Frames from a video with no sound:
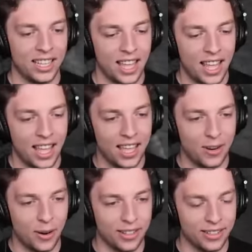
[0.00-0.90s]
Man,
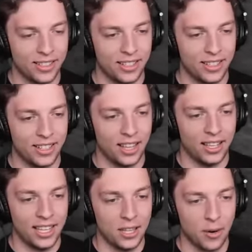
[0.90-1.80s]
no worries. Unlucky. I
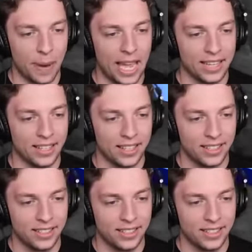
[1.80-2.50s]
think you're you, bad. Josh.